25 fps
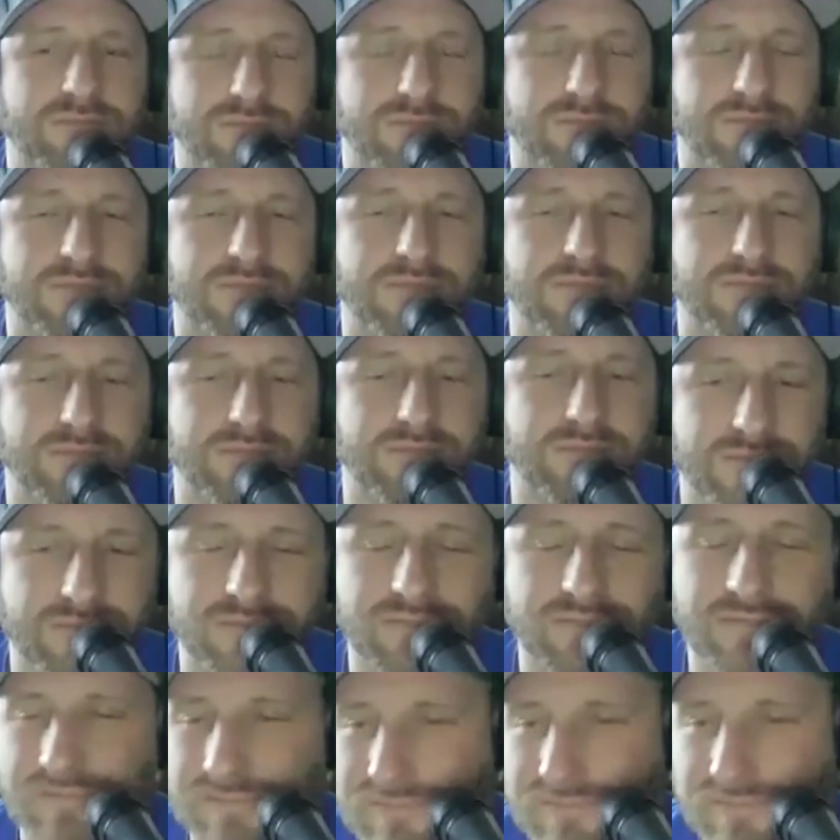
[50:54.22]
Now they're on
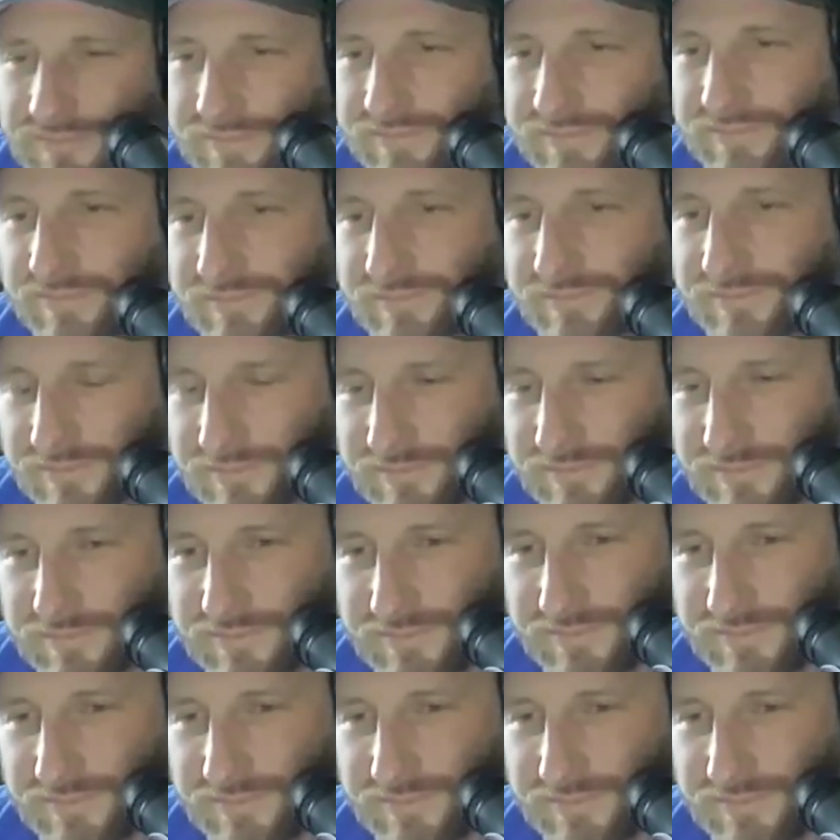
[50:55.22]
their advisory board.